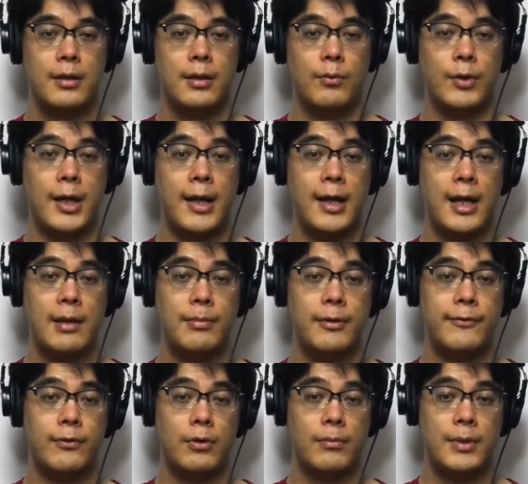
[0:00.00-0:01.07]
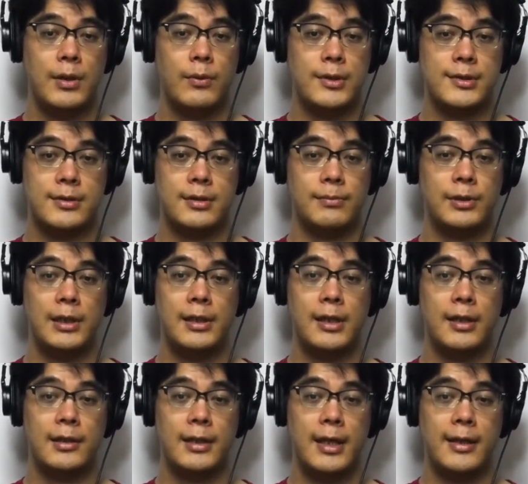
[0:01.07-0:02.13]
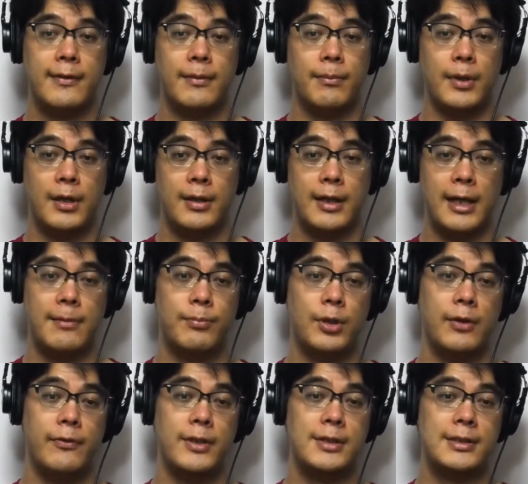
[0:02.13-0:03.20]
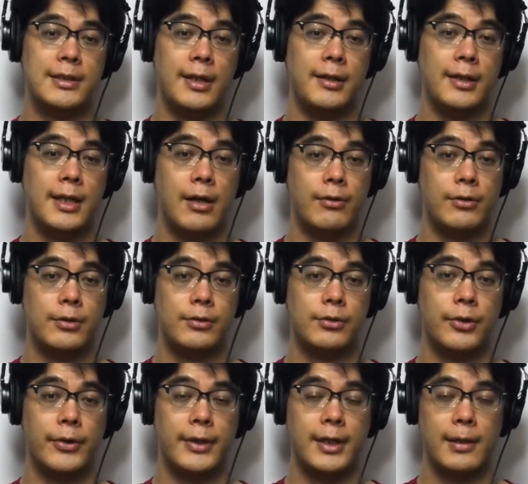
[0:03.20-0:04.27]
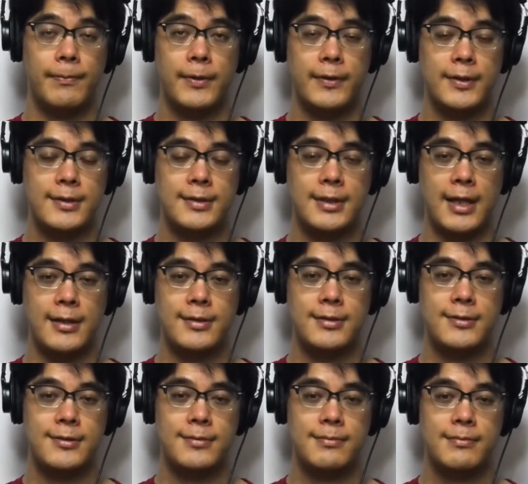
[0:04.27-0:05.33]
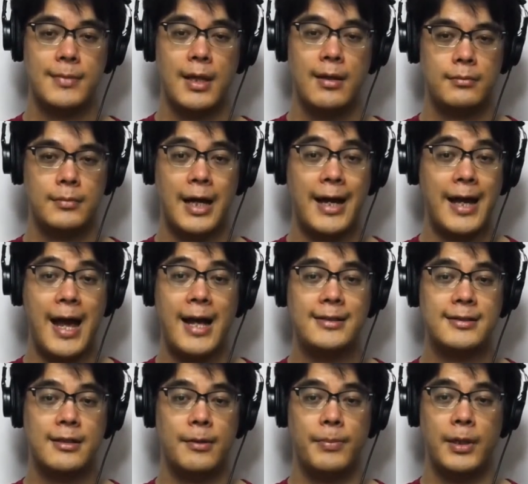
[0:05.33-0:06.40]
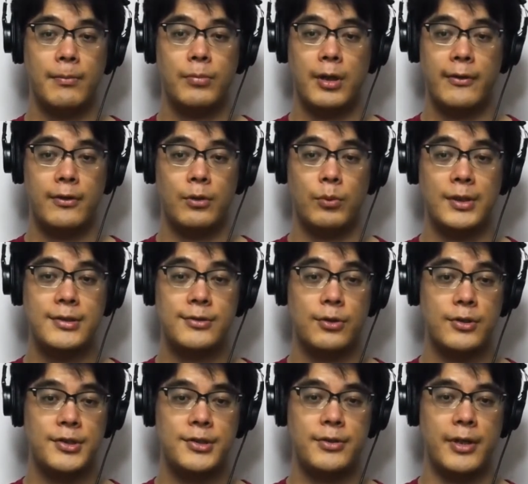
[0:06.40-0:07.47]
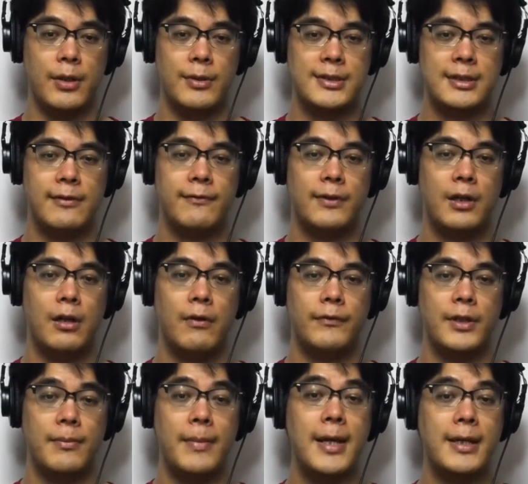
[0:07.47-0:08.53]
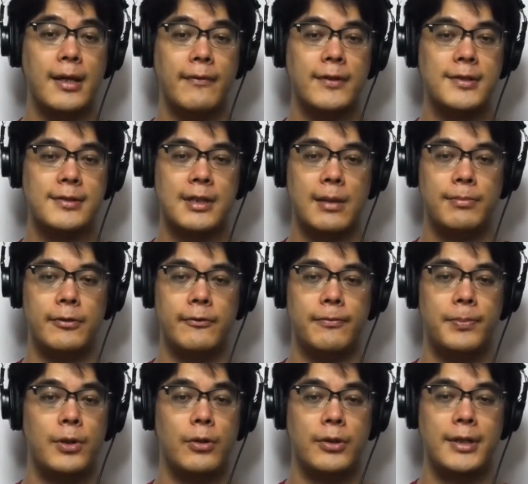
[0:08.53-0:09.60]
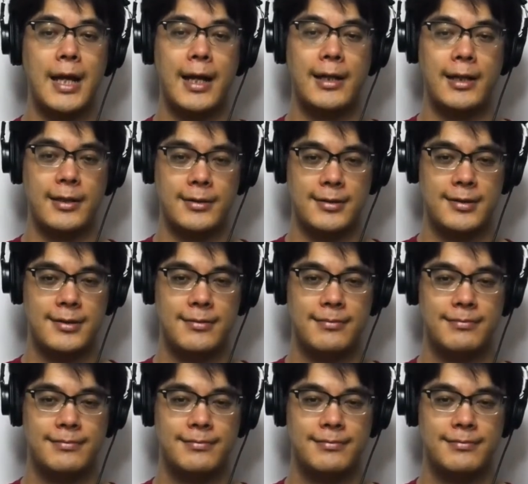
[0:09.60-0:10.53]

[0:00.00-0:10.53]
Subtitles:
What I had before me was completely unlike the mud I'd previously encountered growing up in the States. I asked Big Brother what sorcery was involved in making this cup of pure decadence.